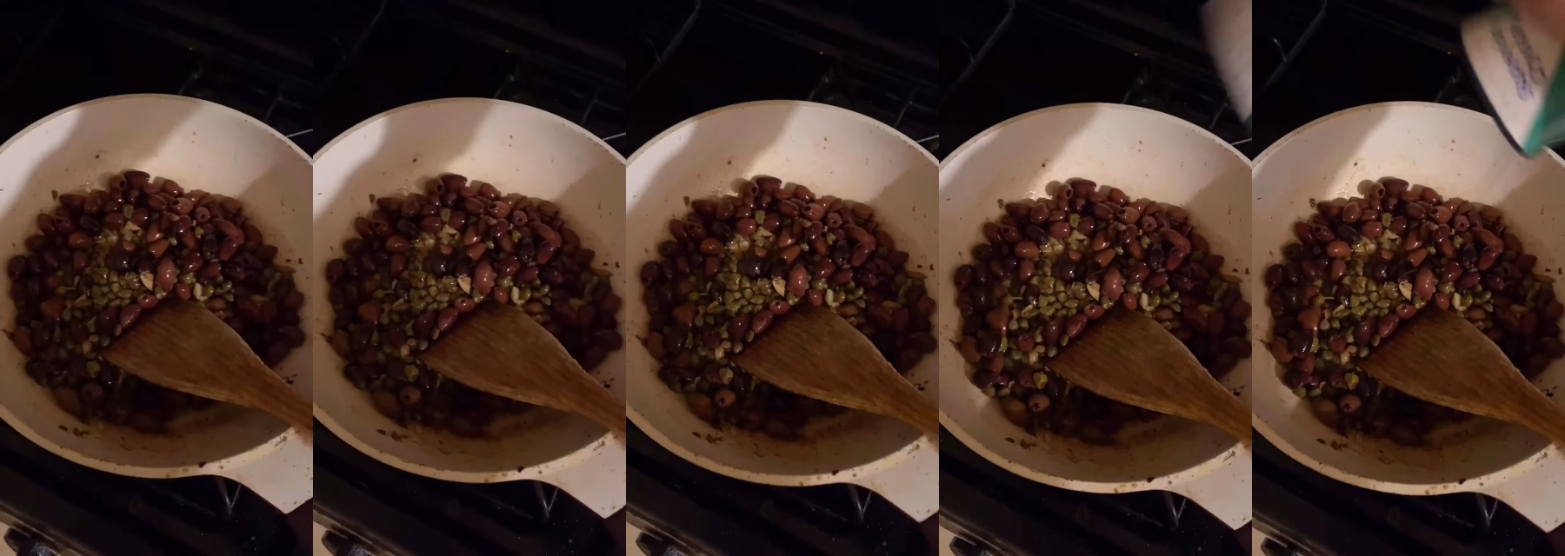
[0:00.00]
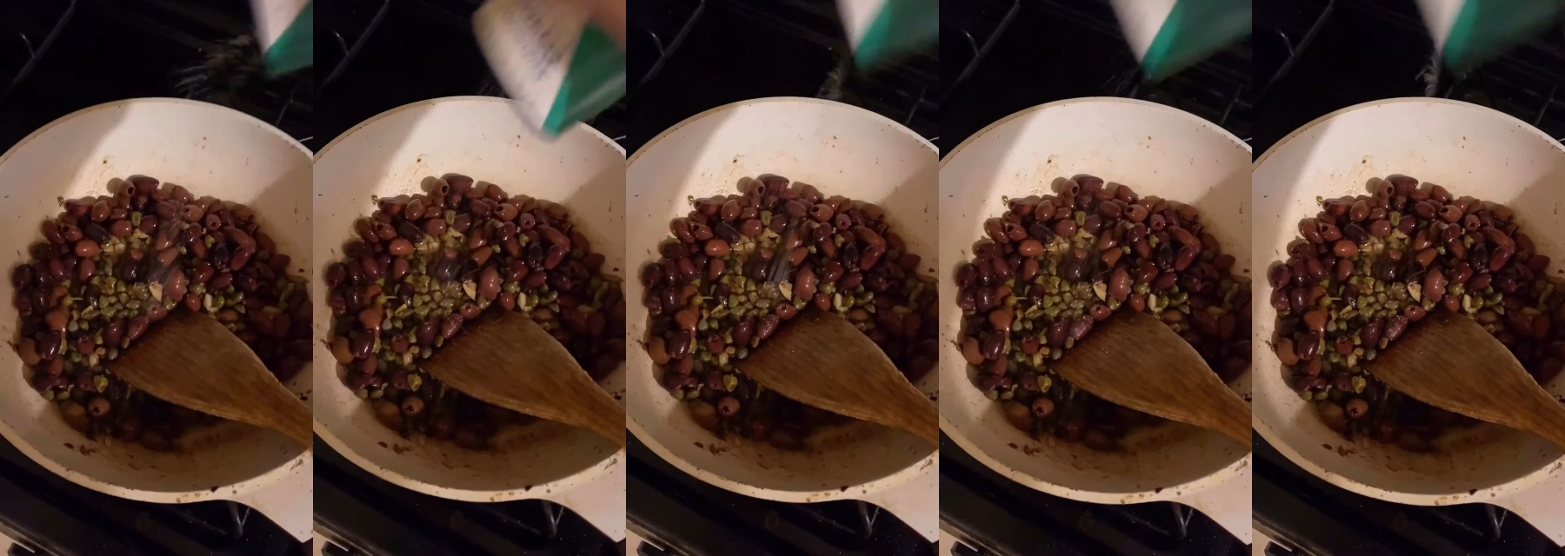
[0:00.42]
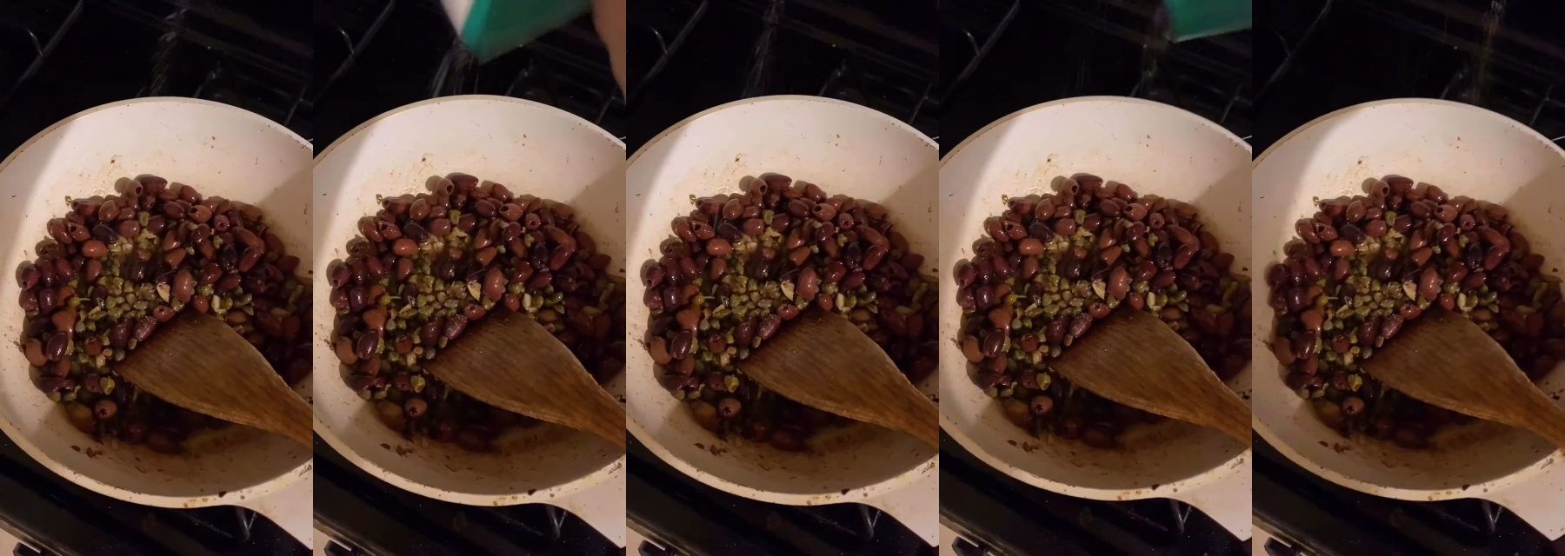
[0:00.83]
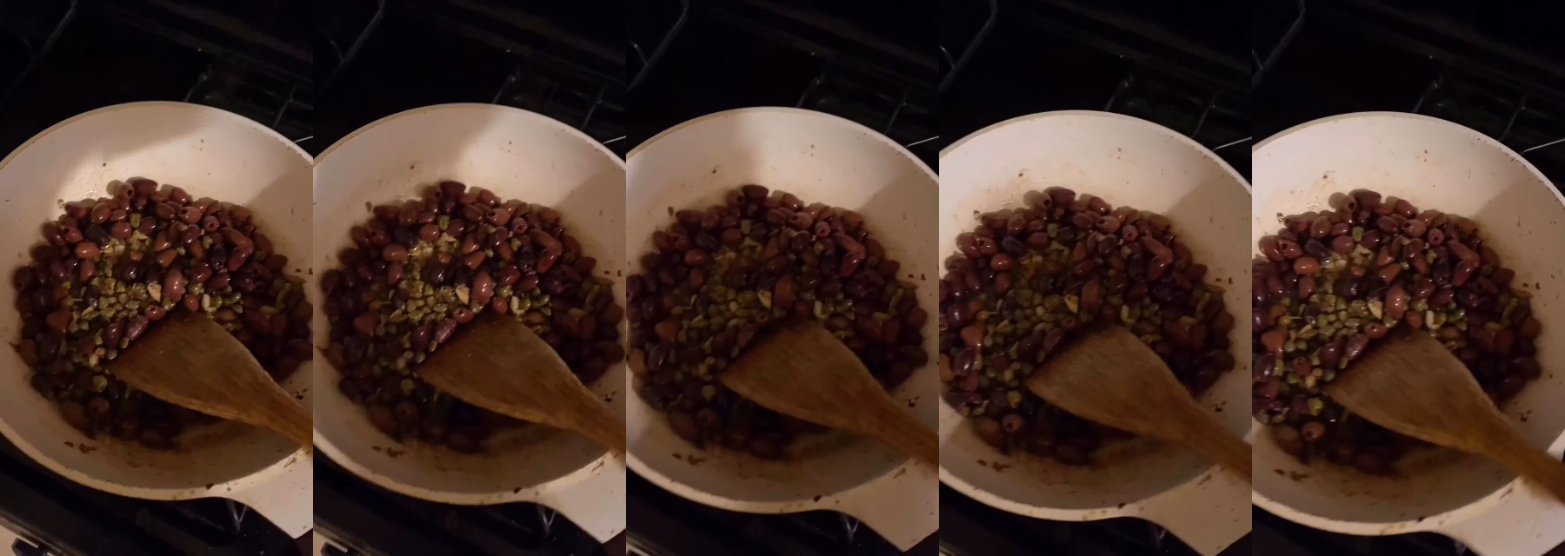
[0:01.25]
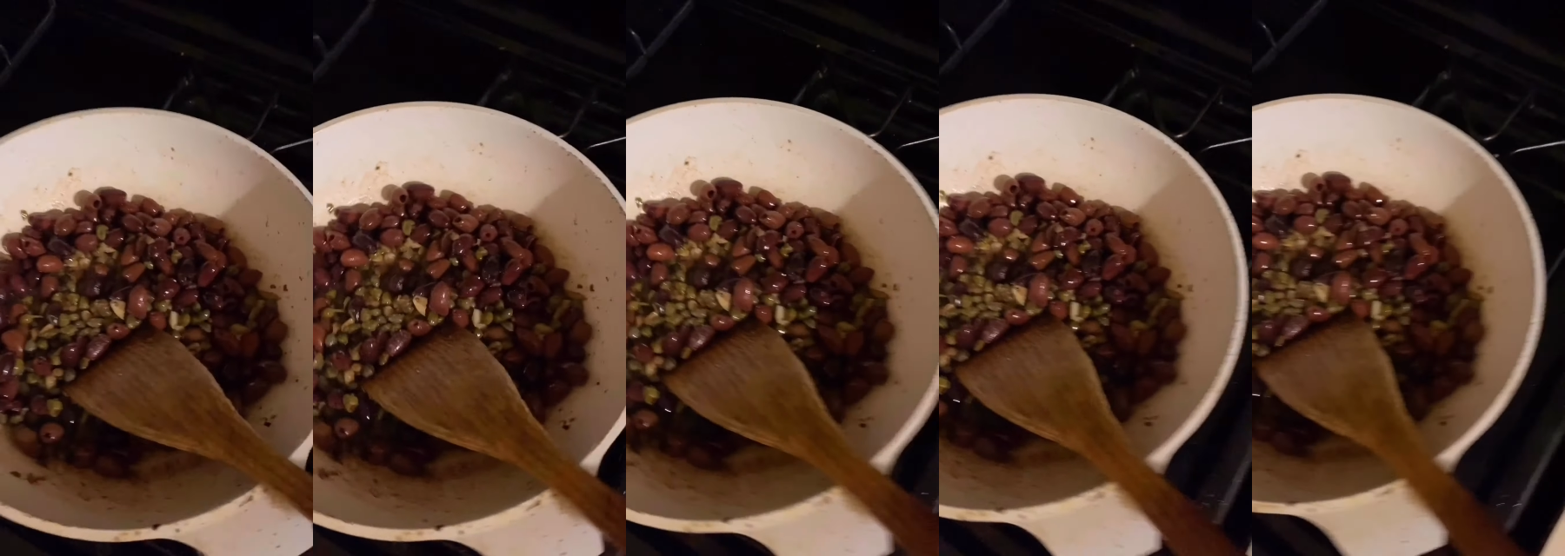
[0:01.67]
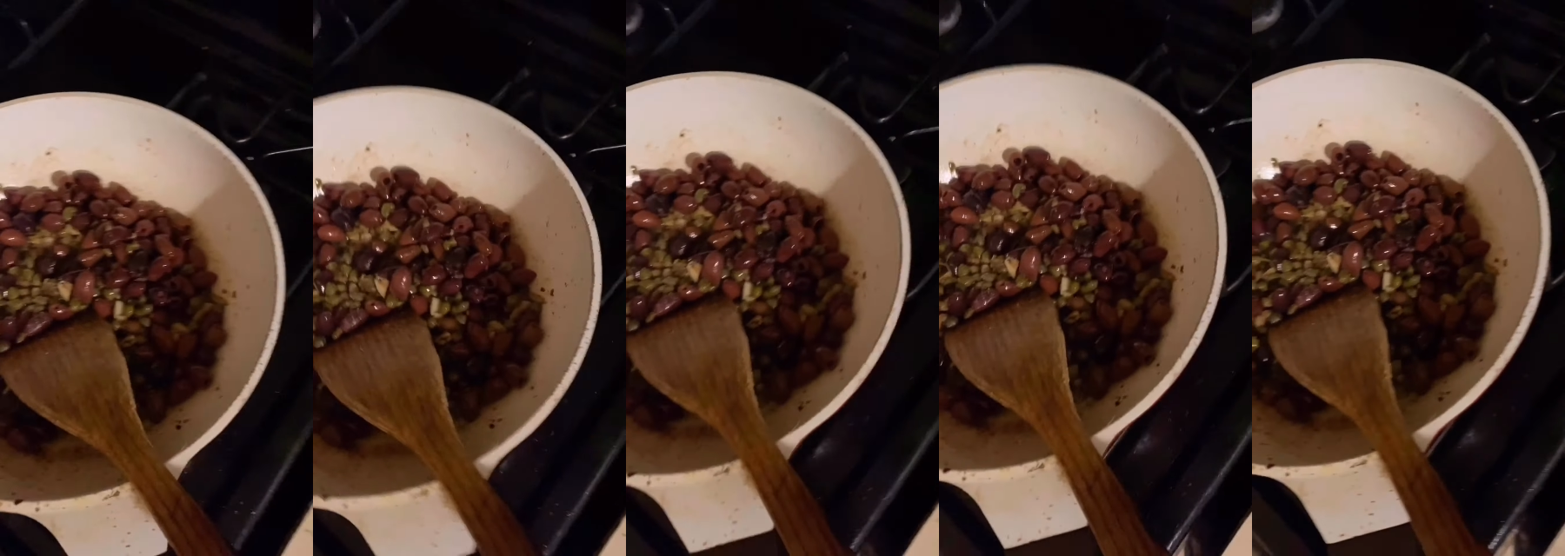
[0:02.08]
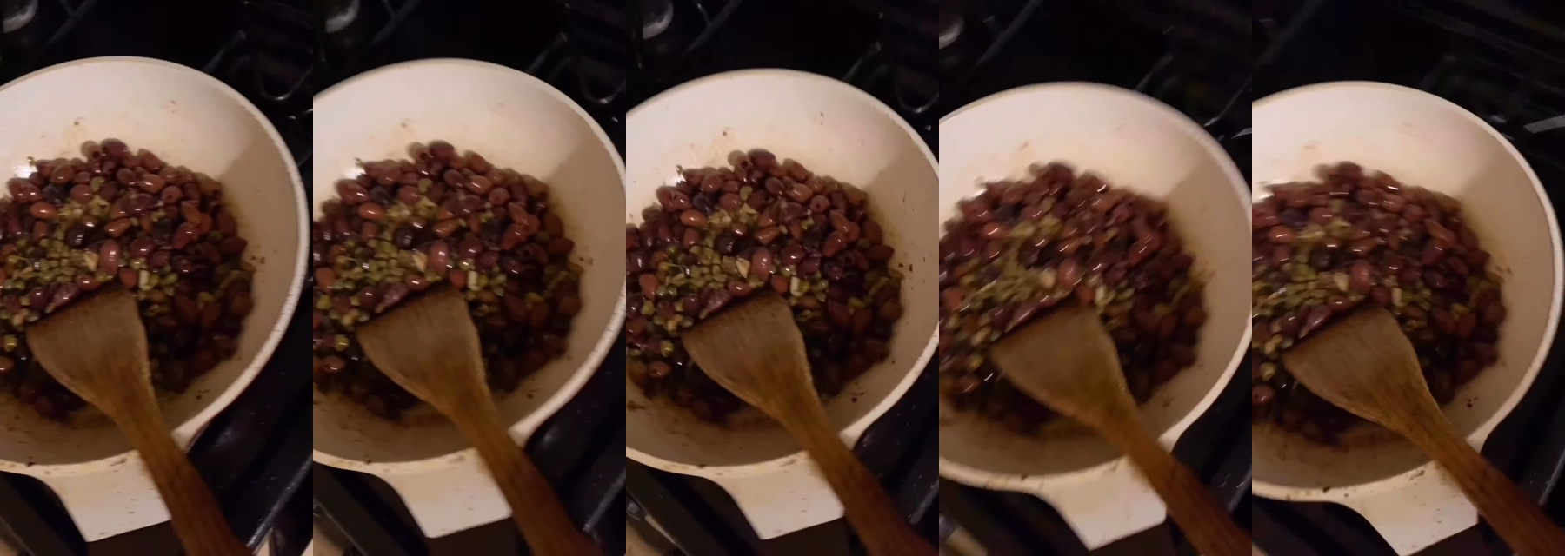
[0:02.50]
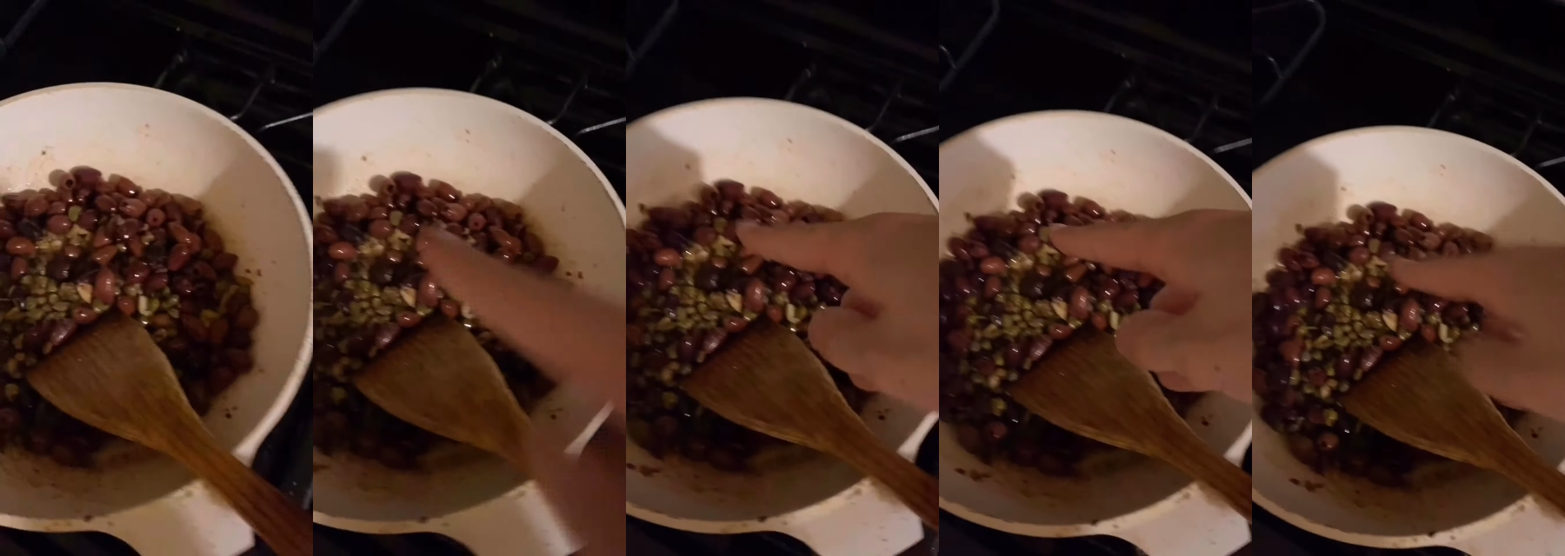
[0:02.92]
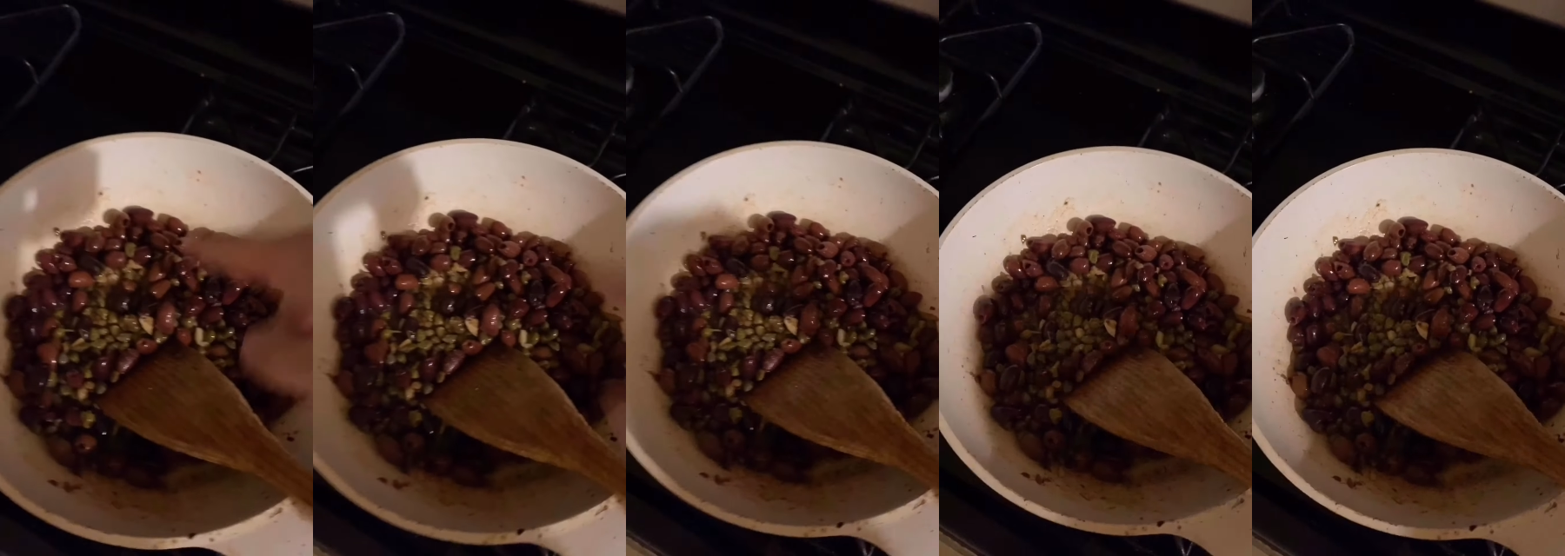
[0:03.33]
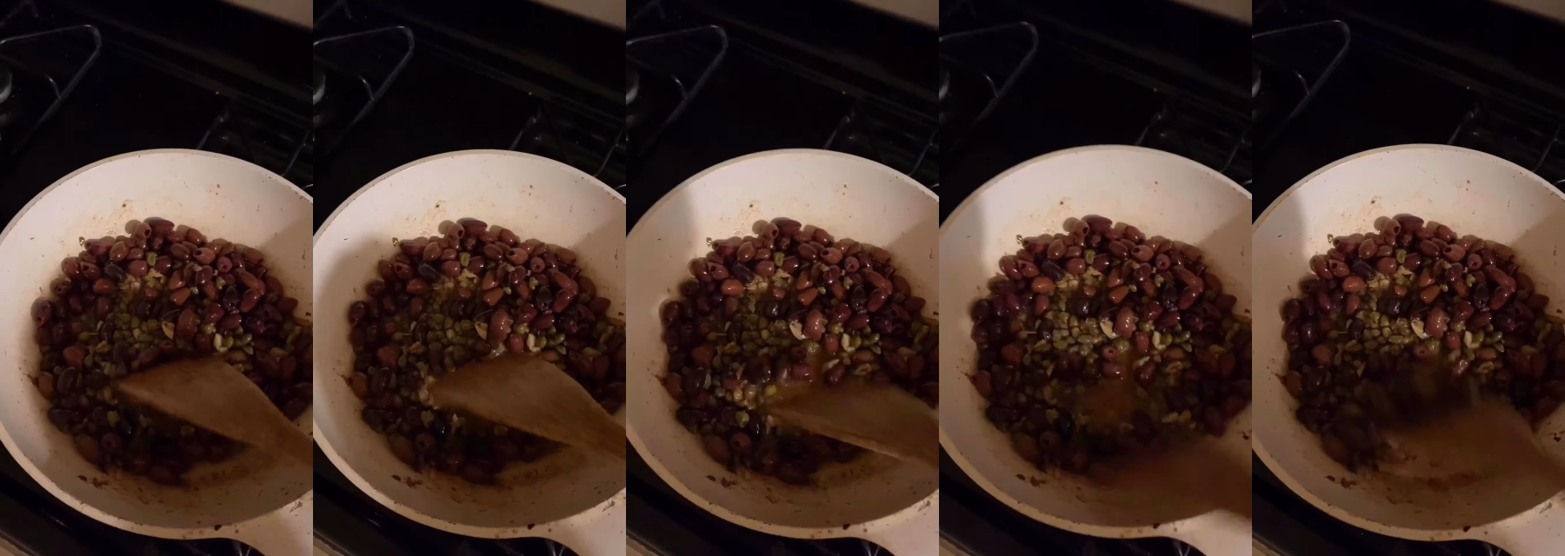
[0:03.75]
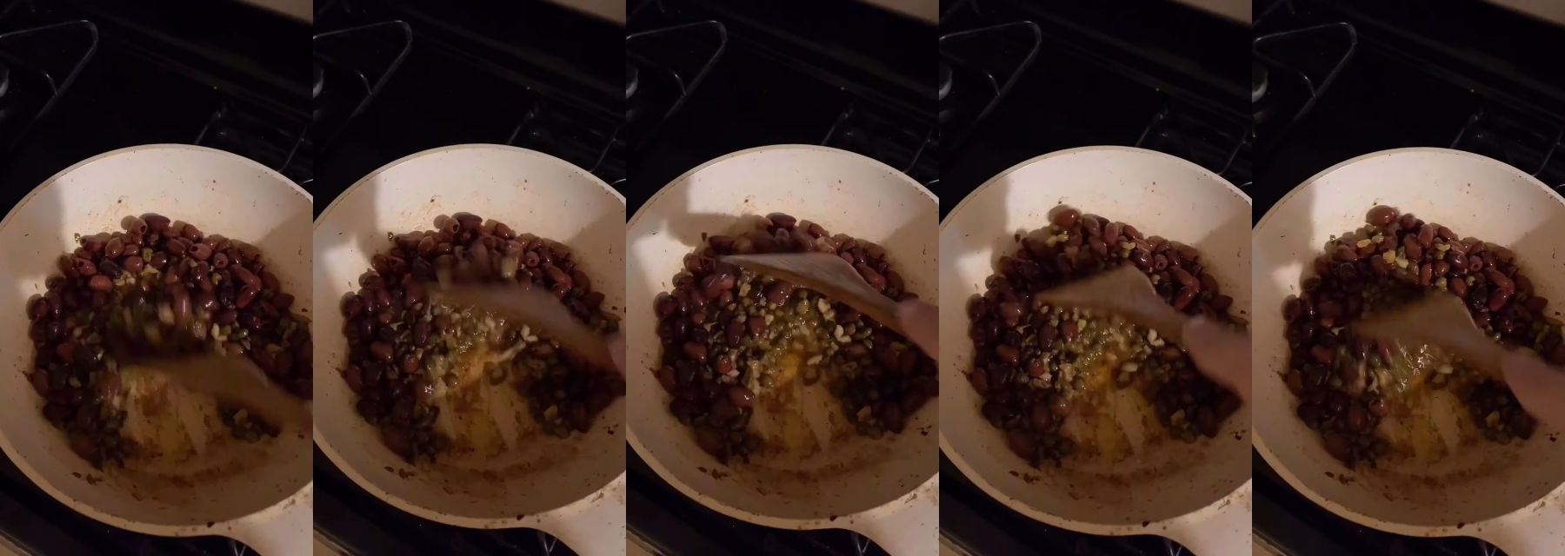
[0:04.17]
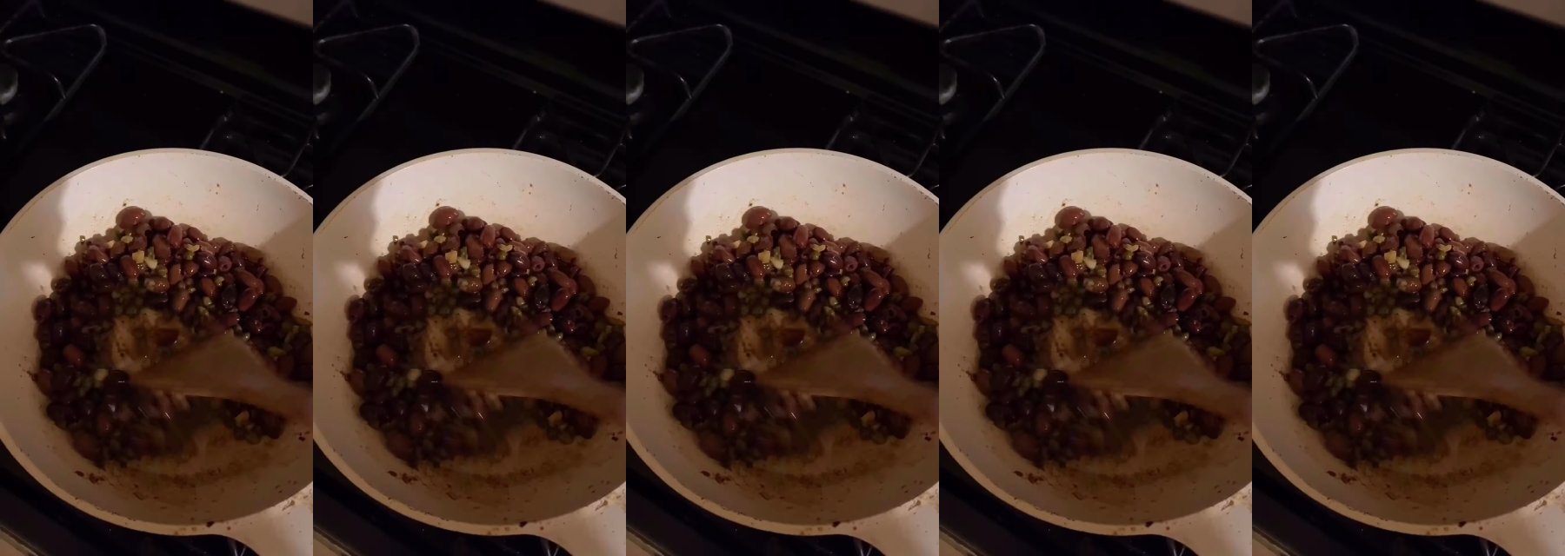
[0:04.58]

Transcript: Nobody's mouth can be seen.